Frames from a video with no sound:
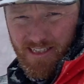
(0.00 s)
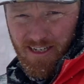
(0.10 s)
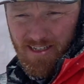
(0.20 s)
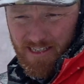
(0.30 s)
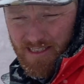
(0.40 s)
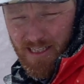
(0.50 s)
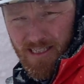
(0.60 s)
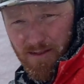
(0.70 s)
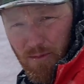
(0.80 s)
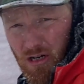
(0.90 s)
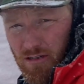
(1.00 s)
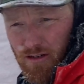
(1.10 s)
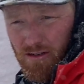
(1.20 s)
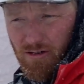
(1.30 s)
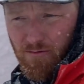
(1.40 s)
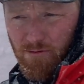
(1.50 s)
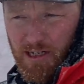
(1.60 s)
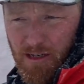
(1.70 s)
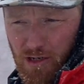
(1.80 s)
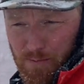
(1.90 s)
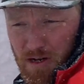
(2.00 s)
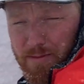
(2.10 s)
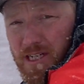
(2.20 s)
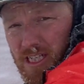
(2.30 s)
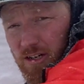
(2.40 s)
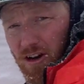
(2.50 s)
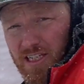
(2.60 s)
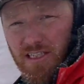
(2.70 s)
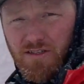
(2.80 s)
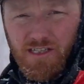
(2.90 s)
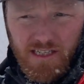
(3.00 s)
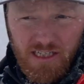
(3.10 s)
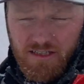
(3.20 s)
area has seen some moderate wind loading, primarily cross loading in this